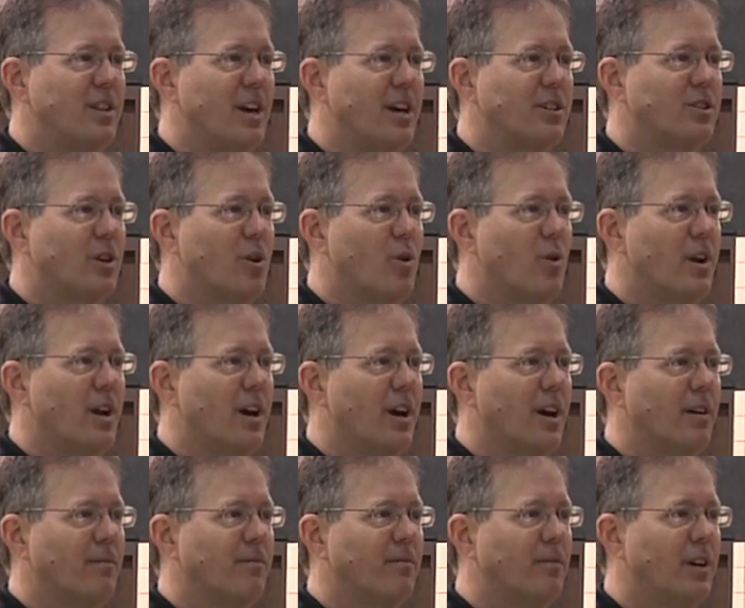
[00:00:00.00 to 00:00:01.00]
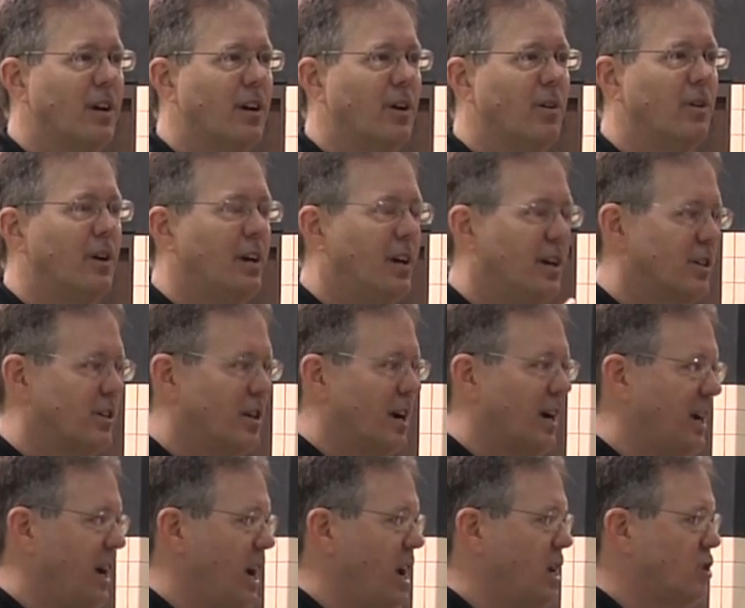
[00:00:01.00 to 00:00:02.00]
of that scoring area. Okay? So
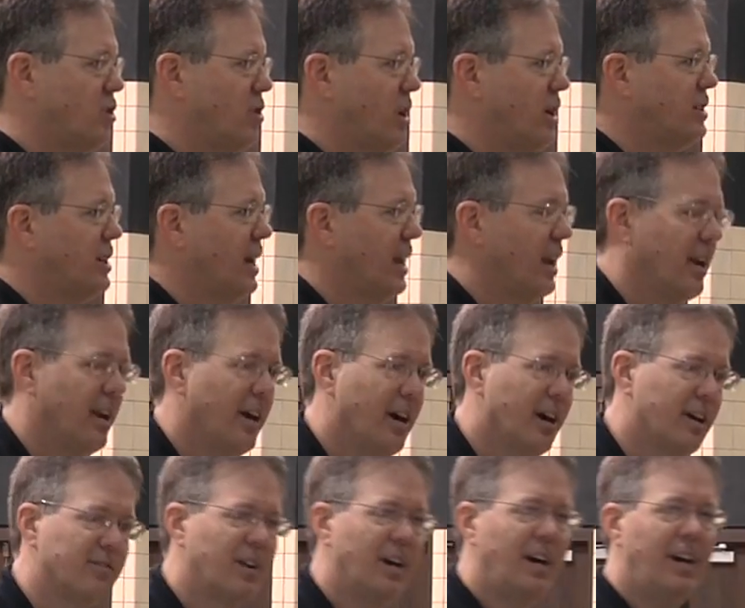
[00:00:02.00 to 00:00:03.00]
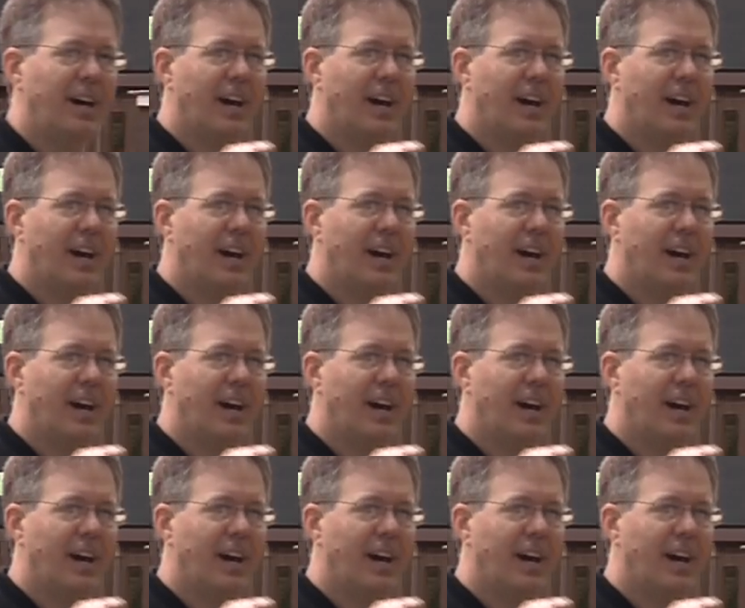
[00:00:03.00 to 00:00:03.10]
I can't stress that enough.